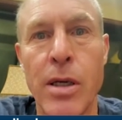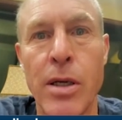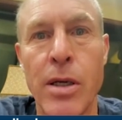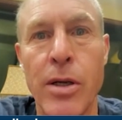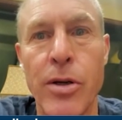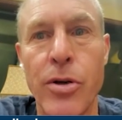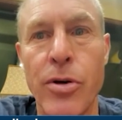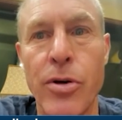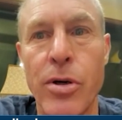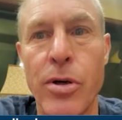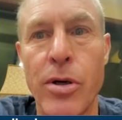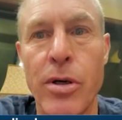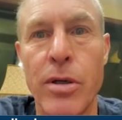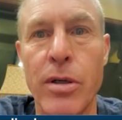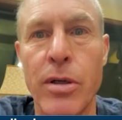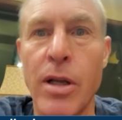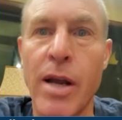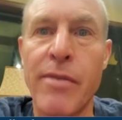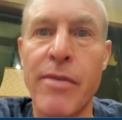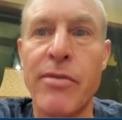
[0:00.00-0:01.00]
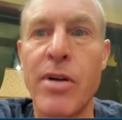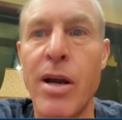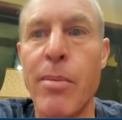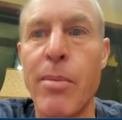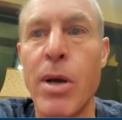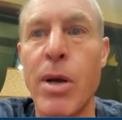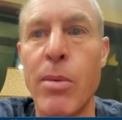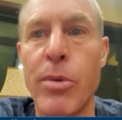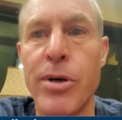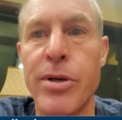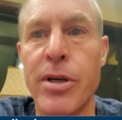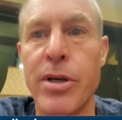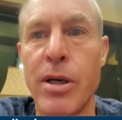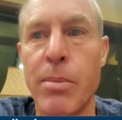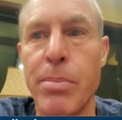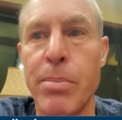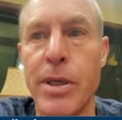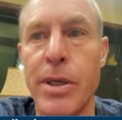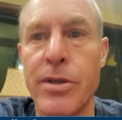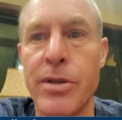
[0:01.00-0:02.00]
your lifetime membership
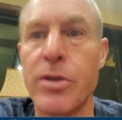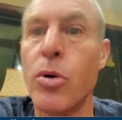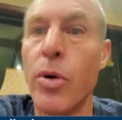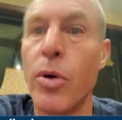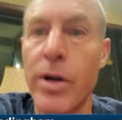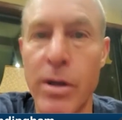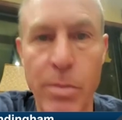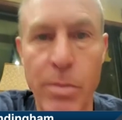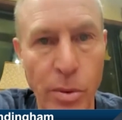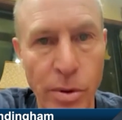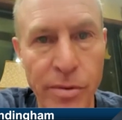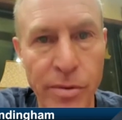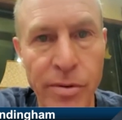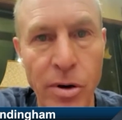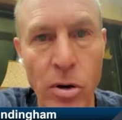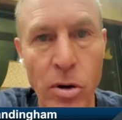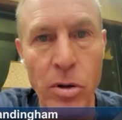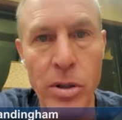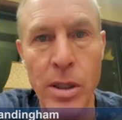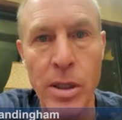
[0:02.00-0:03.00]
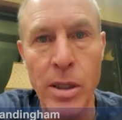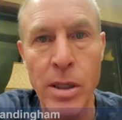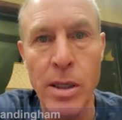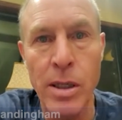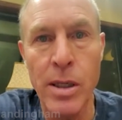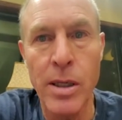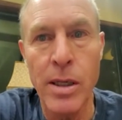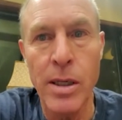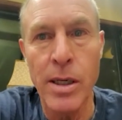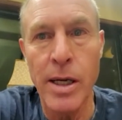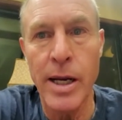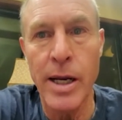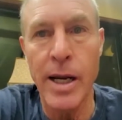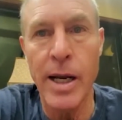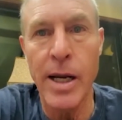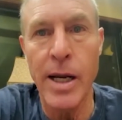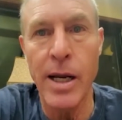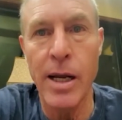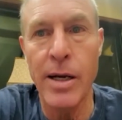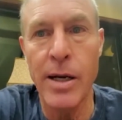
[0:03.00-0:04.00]
is going to be revoked.
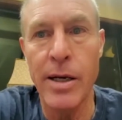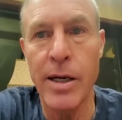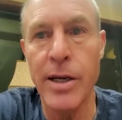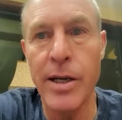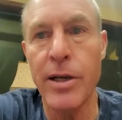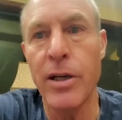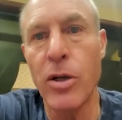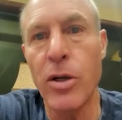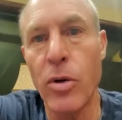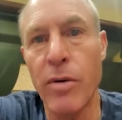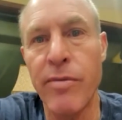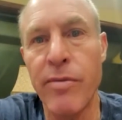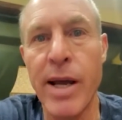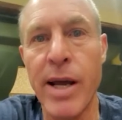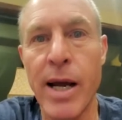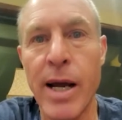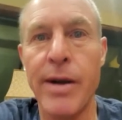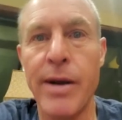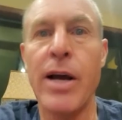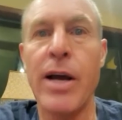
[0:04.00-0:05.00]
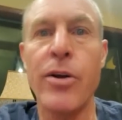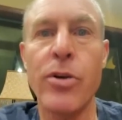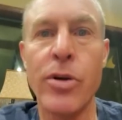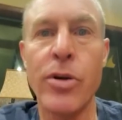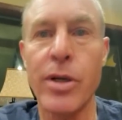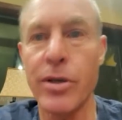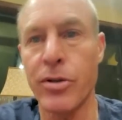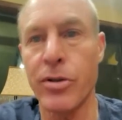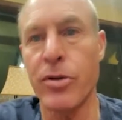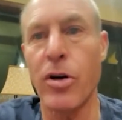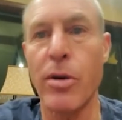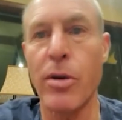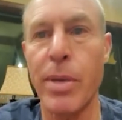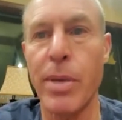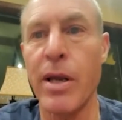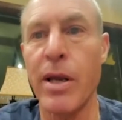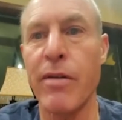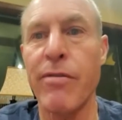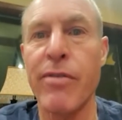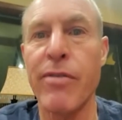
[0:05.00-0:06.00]
And in lieu of that, now you can start
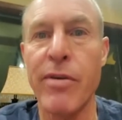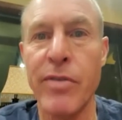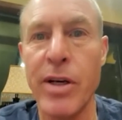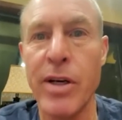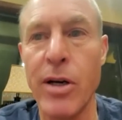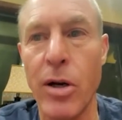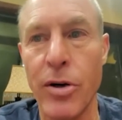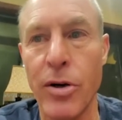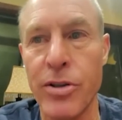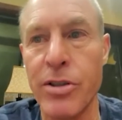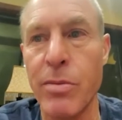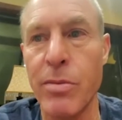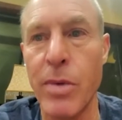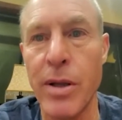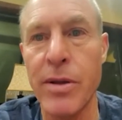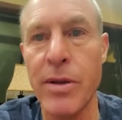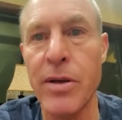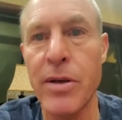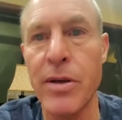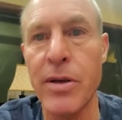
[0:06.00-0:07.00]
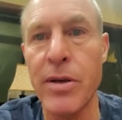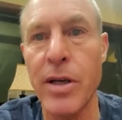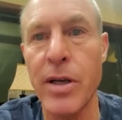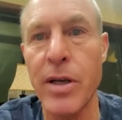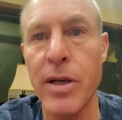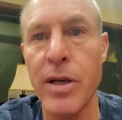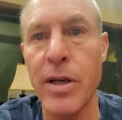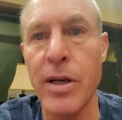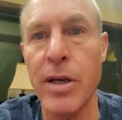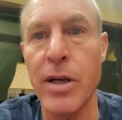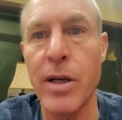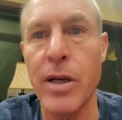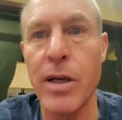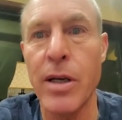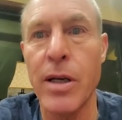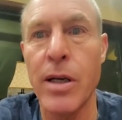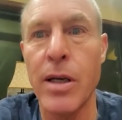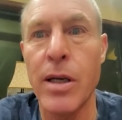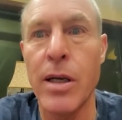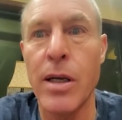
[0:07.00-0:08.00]
paying fifty dollars a month to
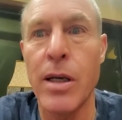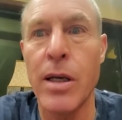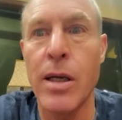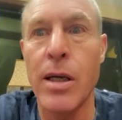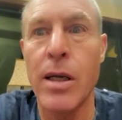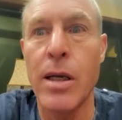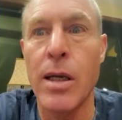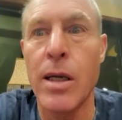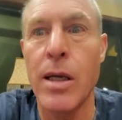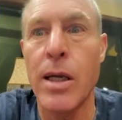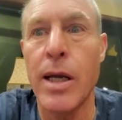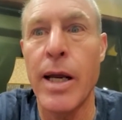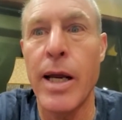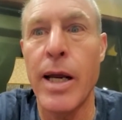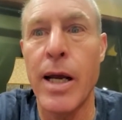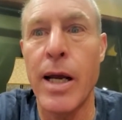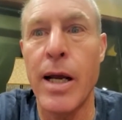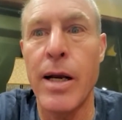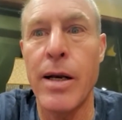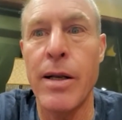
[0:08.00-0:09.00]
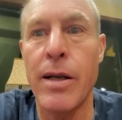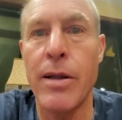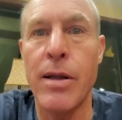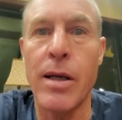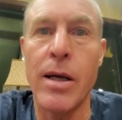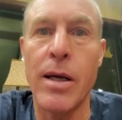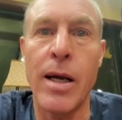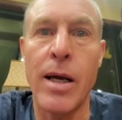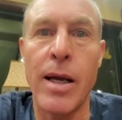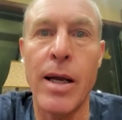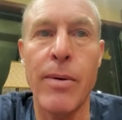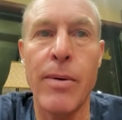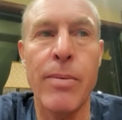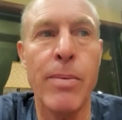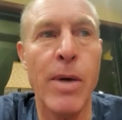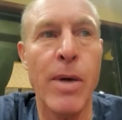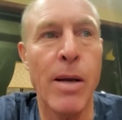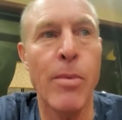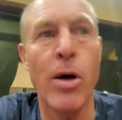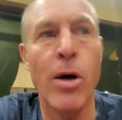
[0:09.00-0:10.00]
keep it. And I
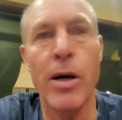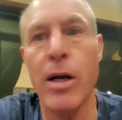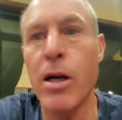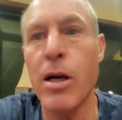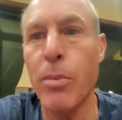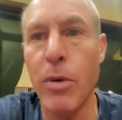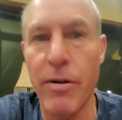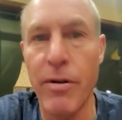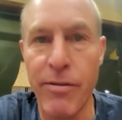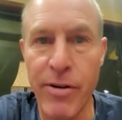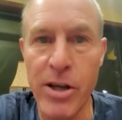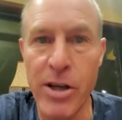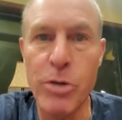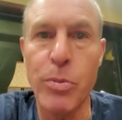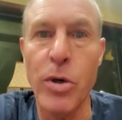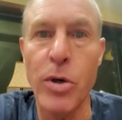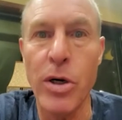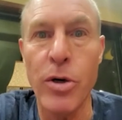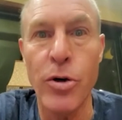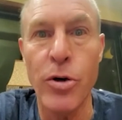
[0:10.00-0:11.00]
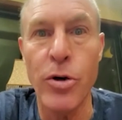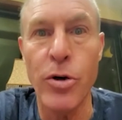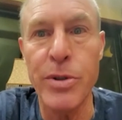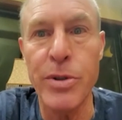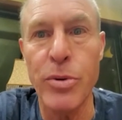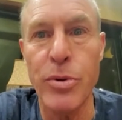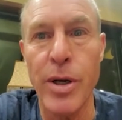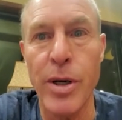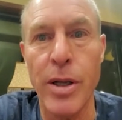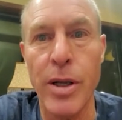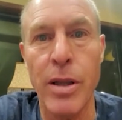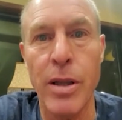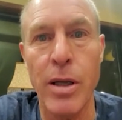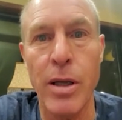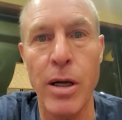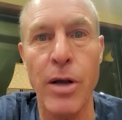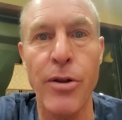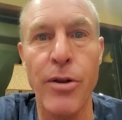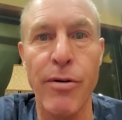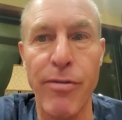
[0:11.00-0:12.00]
am on a couple of Facebook groups with
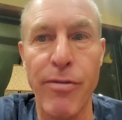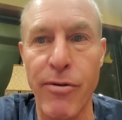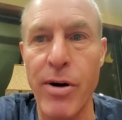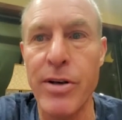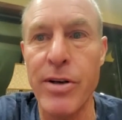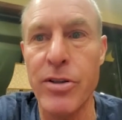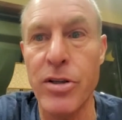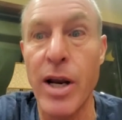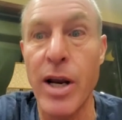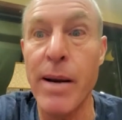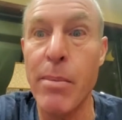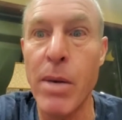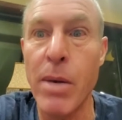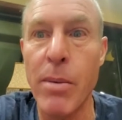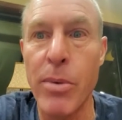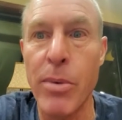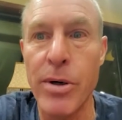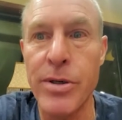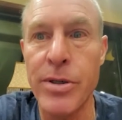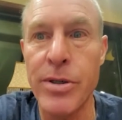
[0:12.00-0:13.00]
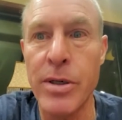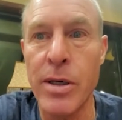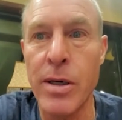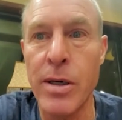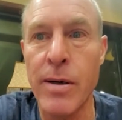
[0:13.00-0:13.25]
other Front Sight members,